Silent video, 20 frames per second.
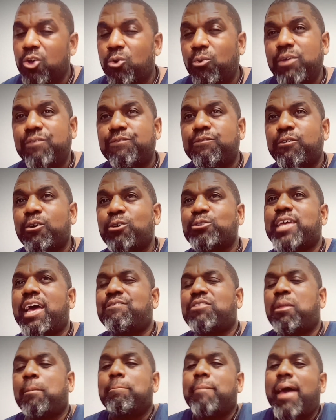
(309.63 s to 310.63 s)
we first have
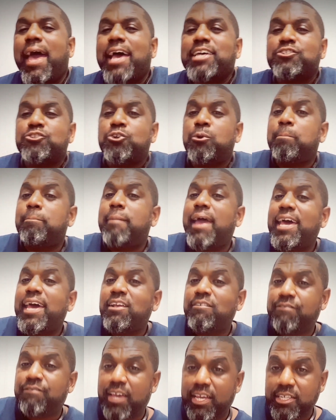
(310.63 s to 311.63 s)
to master
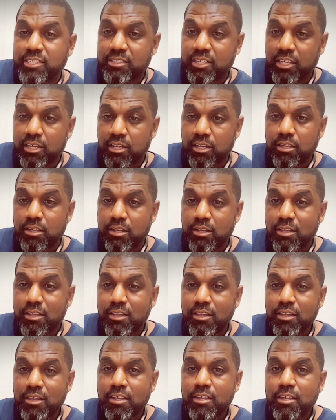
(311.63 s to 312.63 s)
manifesting.
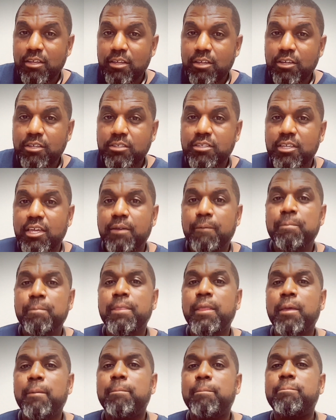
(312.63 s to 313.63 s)
You see,
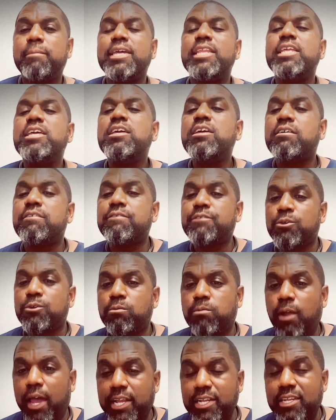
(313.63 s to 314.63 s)
many of you
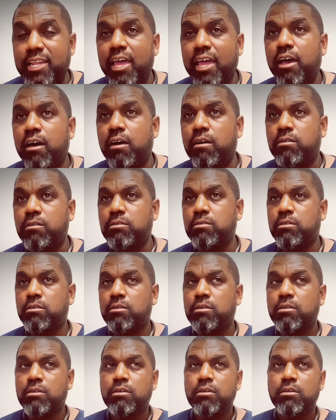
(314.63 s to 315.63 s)
right now,
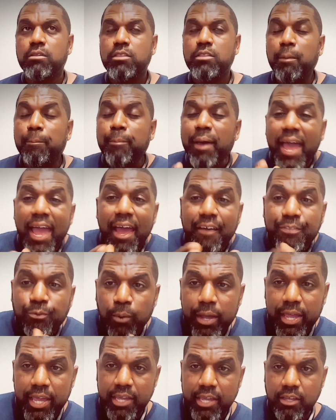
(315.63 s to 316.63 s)
the
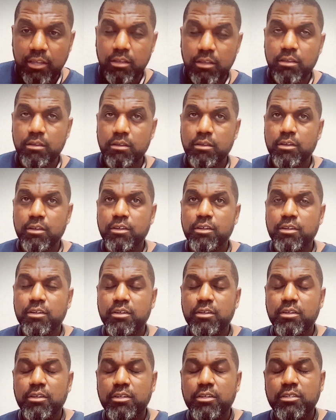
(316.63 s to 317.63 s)
pathway
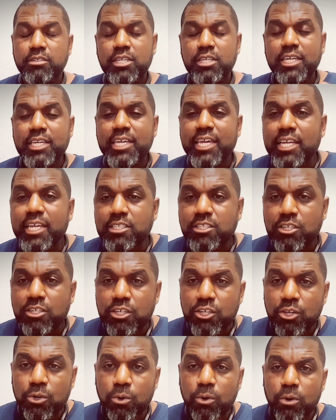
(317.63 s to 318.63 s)
to get to
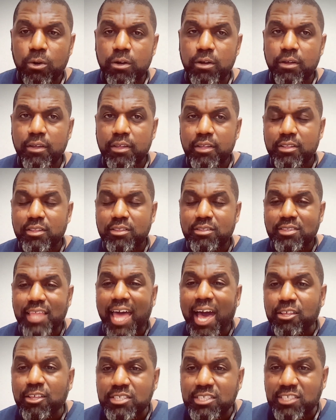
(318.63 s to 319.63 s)
your
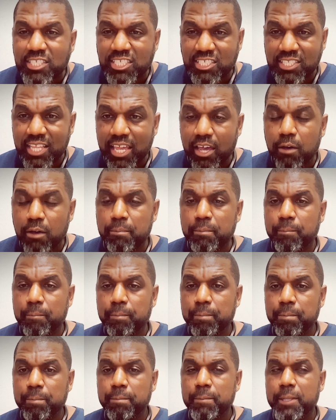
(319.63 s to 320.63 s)
thousand step
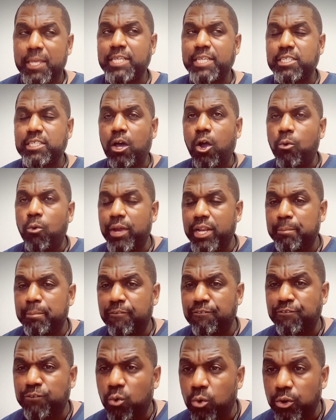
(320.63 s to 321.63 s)
is already
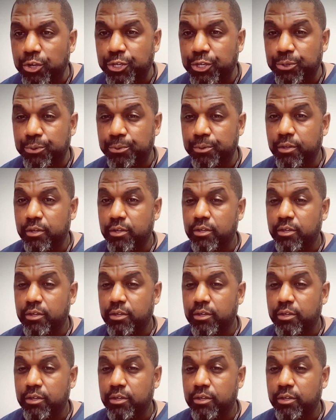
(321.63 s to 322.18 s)
before you.